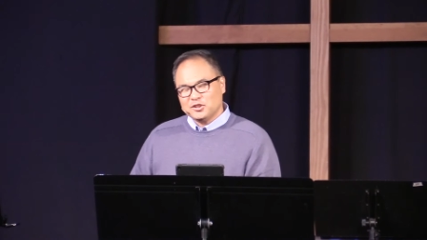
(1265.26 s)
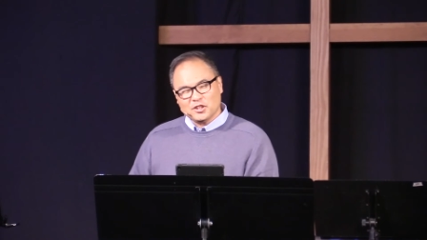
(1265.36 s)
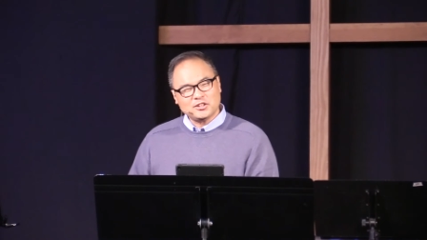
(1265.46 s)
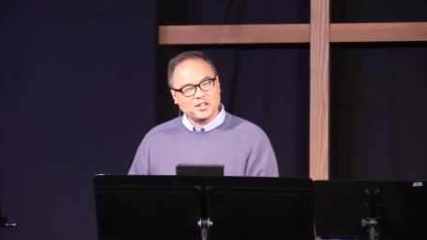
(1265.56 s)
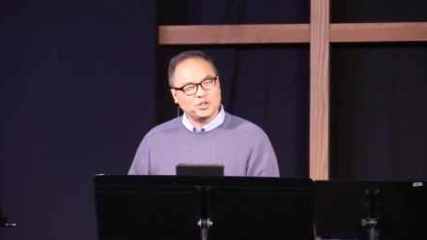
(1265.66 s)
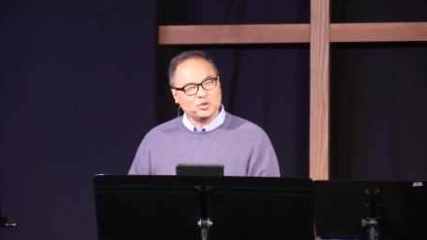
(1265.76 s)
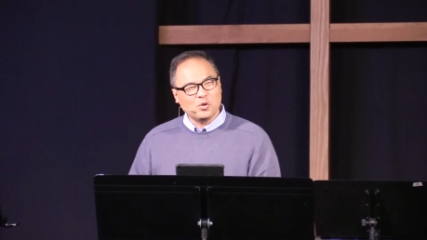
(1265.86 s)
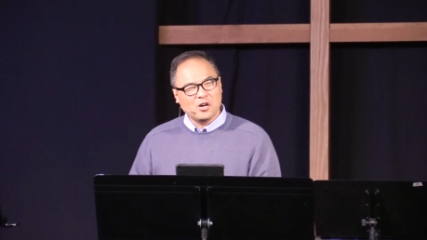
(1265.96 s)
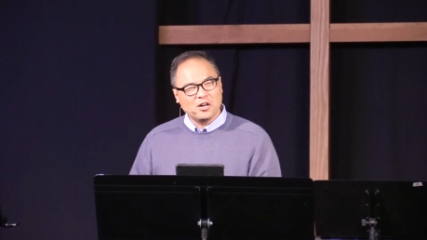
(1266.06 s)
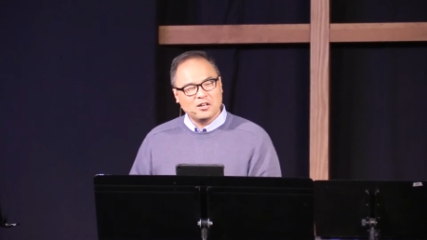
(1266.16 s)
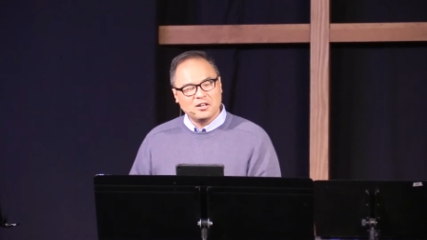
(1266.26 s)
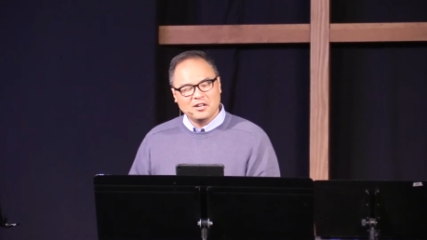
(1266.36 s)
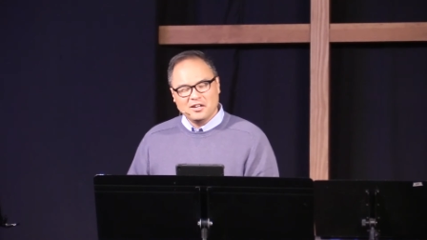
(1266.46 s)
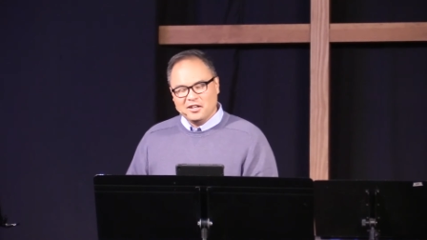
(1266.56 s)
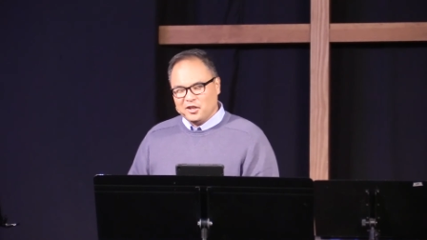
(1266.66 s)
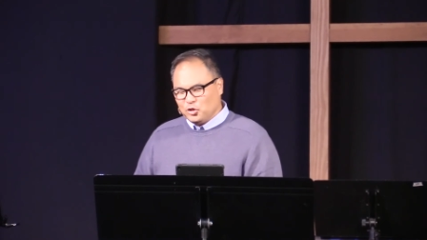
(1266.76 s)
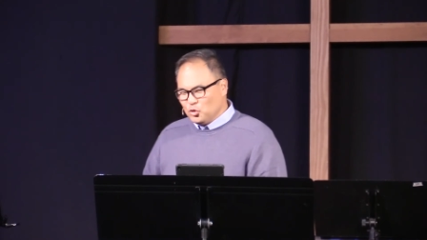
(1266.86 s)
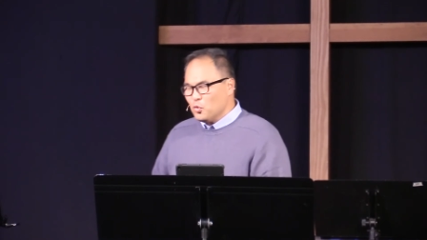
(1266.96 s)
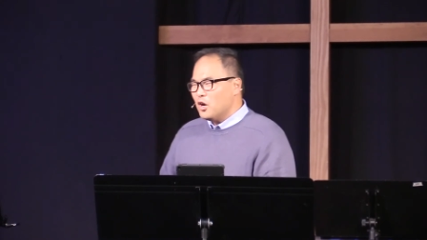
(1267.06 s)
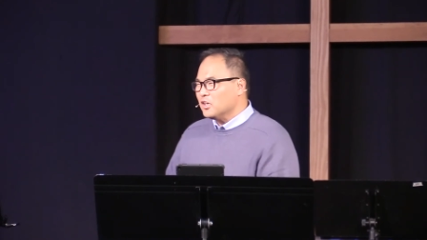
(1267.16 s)
just as you are.
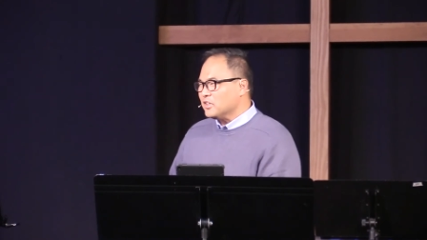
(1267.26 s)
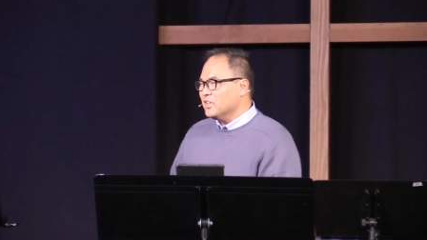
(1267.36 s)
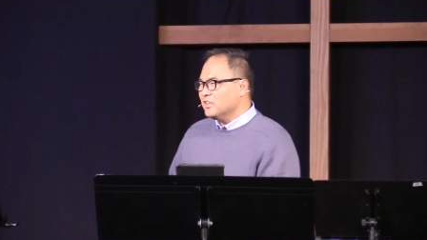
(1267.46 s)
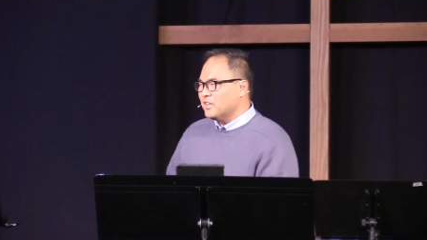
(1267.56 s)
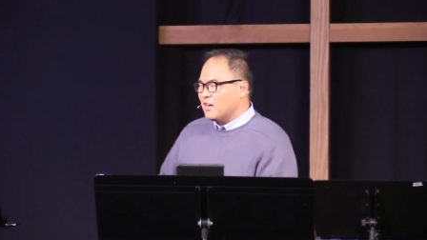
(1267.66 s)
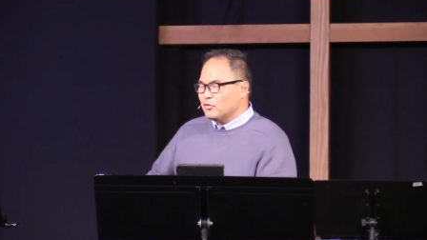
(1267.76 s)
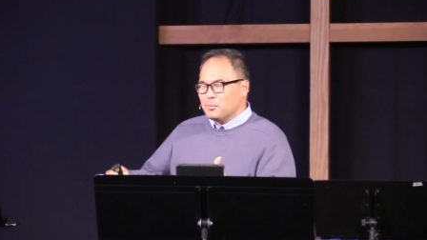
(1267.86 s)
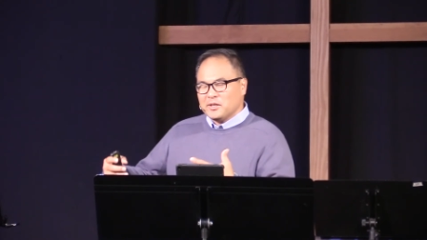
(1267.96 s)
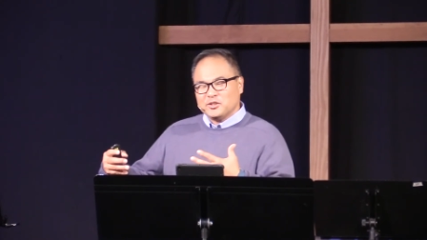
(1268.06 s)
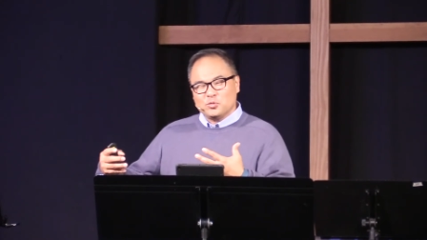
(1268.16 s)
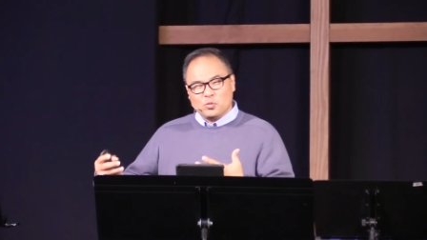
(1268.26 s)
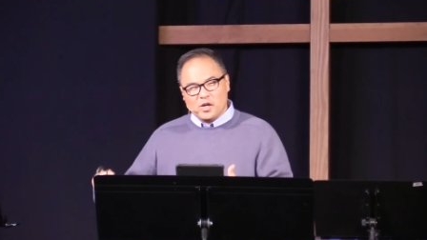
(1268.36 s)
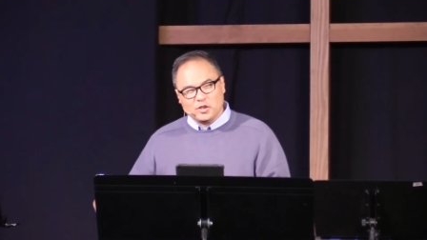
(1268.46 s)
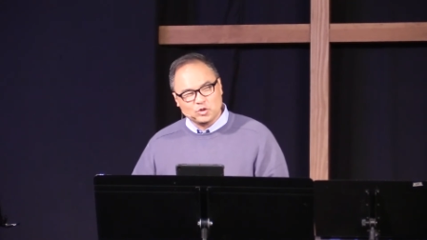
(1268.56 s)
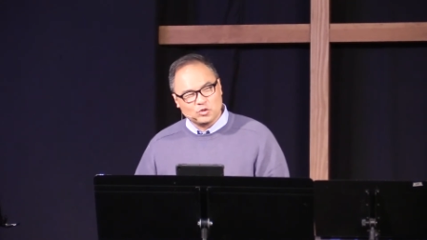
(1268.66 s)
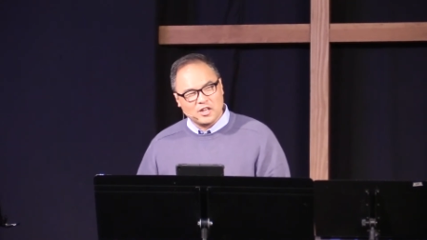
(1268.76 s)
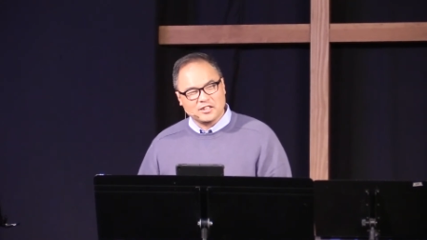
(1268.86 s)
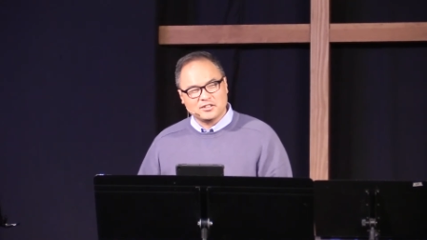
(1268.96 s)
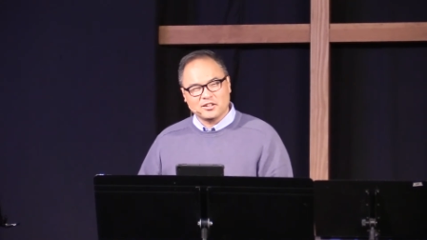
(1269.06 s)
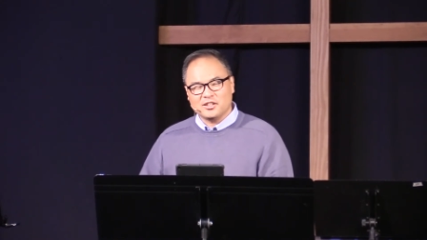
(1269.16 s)
You walk in and everybody's well
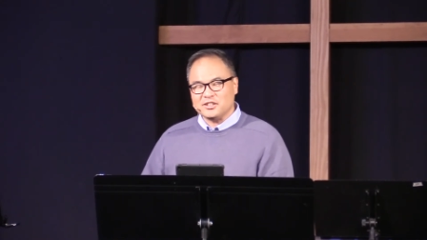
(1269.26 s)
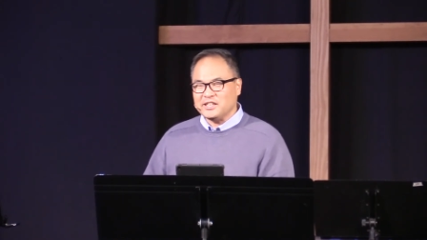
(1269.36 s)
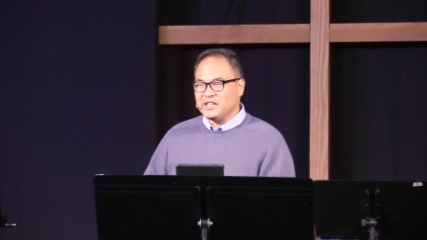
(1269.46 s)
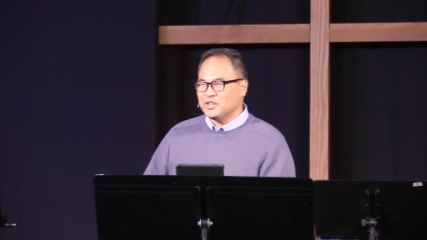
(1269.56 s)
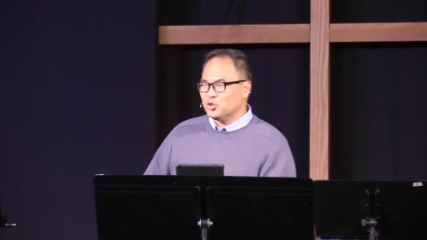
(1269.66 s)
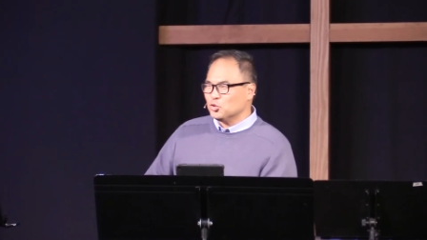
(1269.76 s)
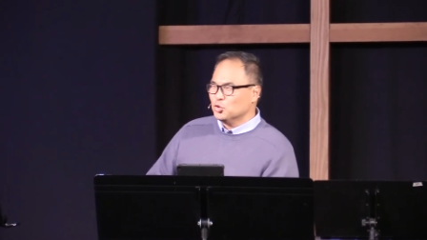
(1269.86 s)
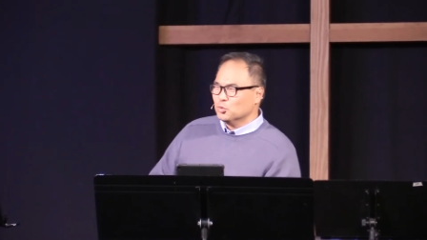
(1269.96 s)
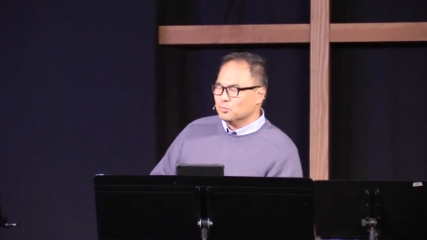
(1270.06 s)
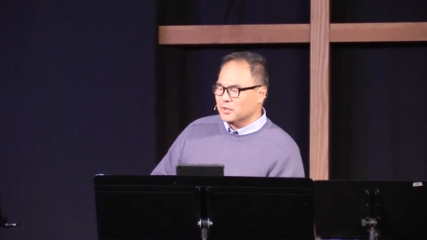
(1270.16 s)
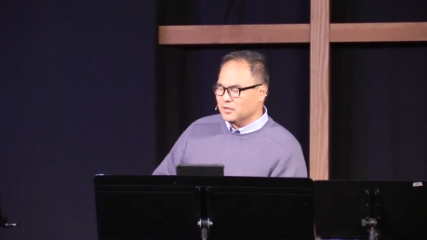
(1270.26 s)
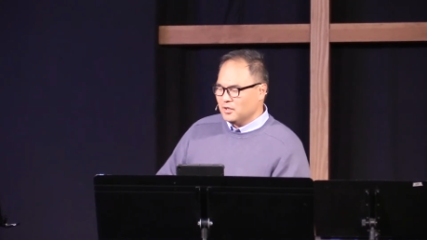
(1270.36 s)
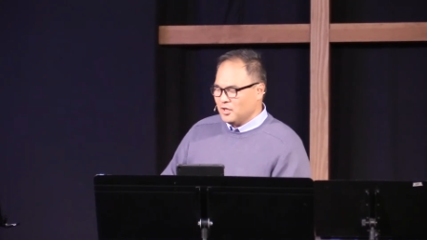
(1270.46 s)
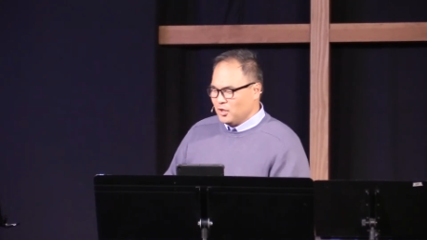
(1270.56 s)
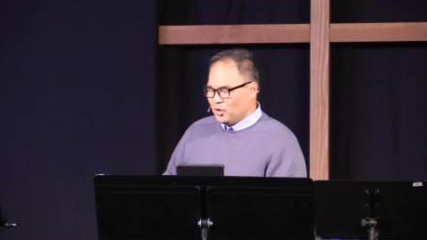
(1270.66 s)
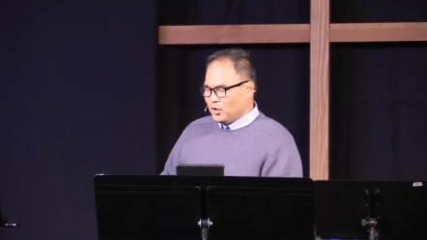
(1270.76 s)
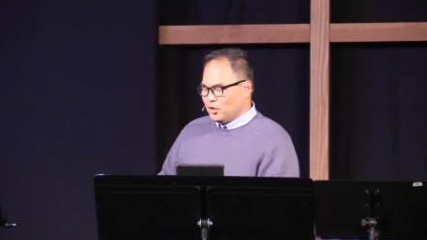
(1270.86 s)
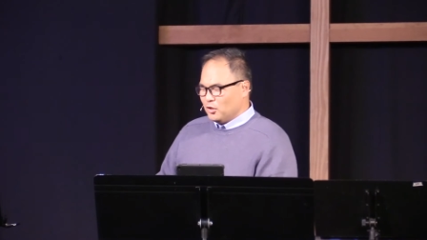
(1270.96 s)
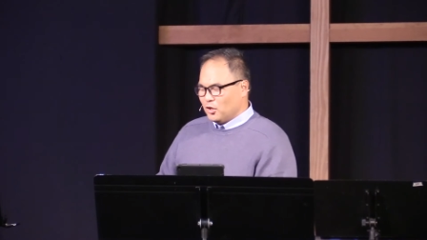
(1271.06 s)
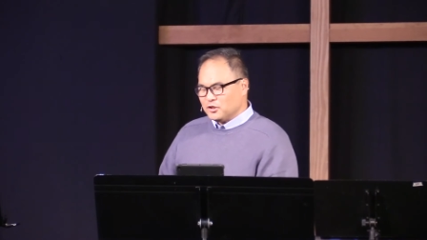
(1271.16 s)
dressed and clean and groomed, and
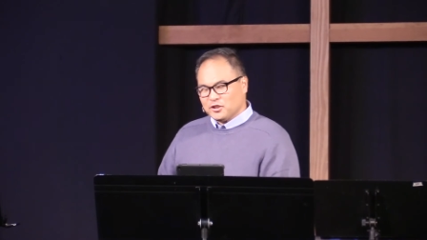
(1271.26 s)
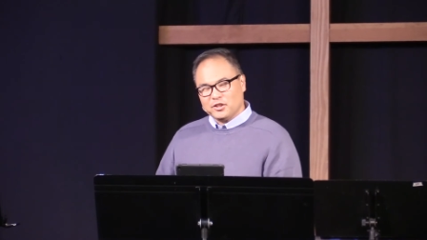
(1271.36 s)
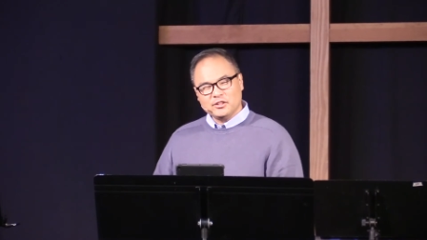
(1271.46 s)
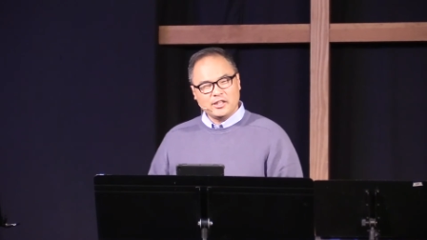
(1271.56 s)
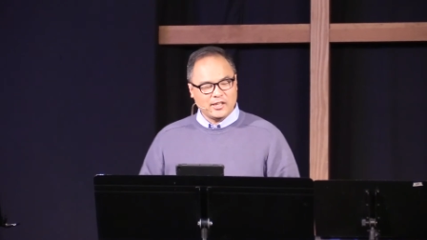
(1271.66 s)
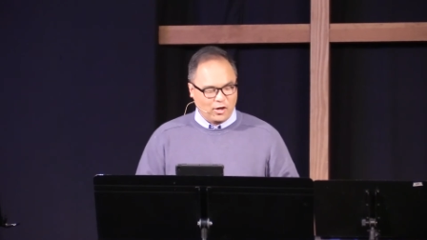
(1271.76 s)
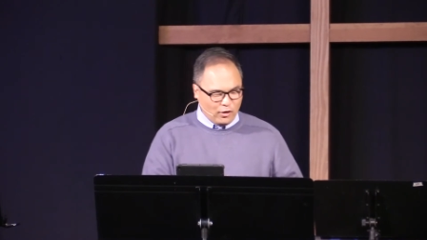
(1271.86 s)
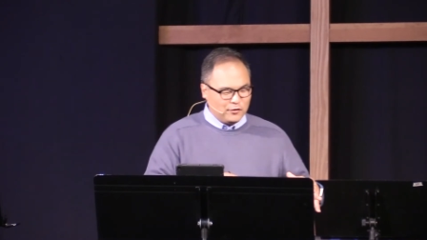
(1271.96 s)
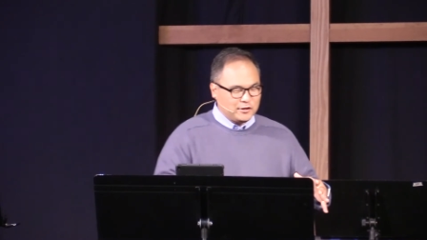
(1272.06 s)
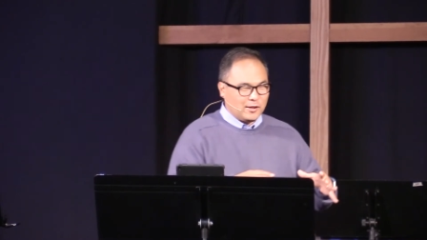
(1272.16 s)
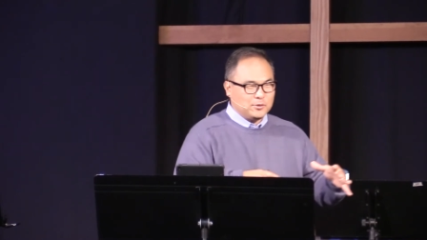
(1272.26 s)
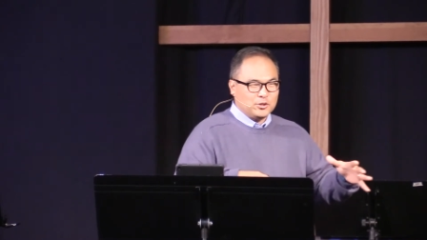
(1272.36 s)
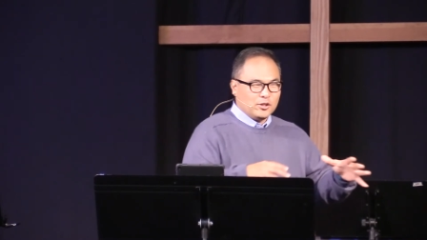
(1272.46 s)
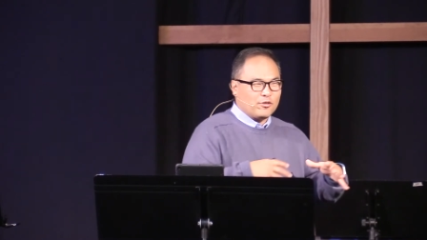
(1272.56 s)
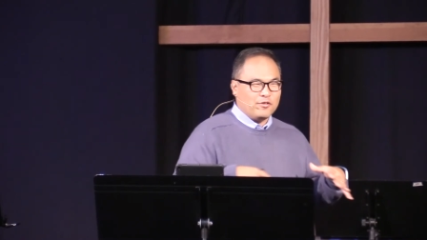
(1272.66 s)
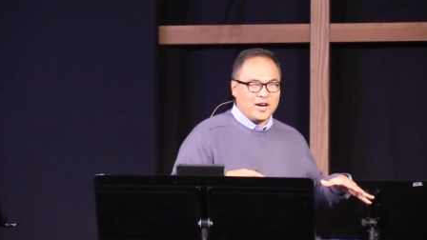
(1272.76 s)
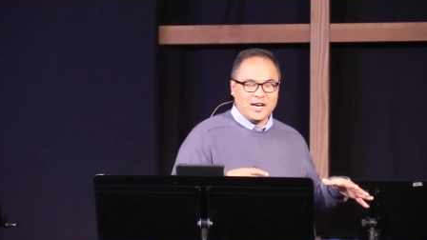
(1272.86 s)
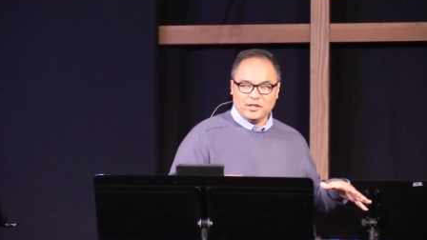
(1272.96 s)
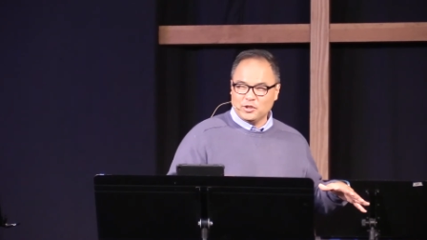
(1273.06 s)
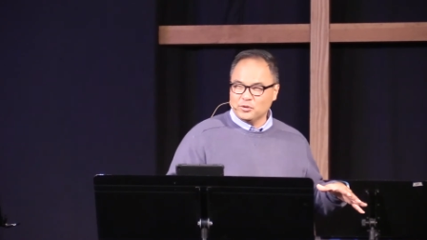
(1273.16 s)
suddenly at harvest games you look
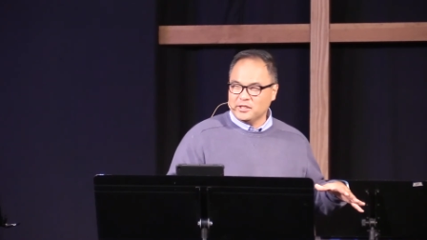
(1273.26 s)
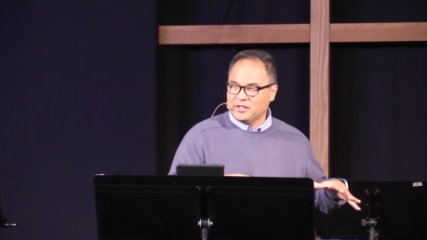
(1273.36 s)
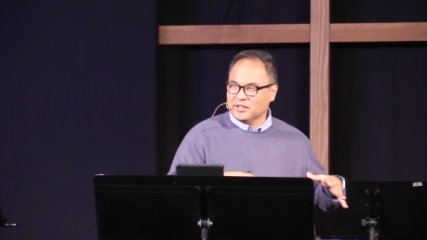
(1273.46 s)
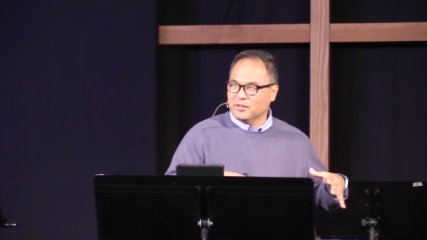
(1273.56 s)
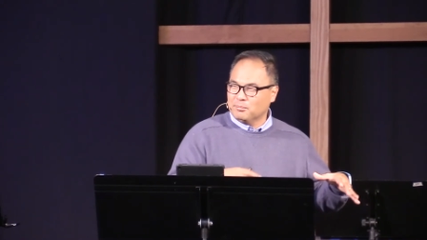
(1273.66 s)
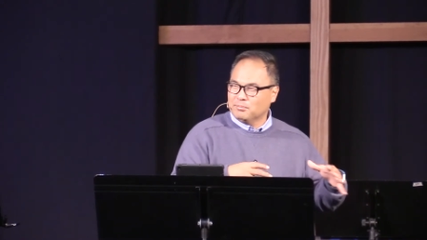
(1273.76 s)
fine, you know, eating a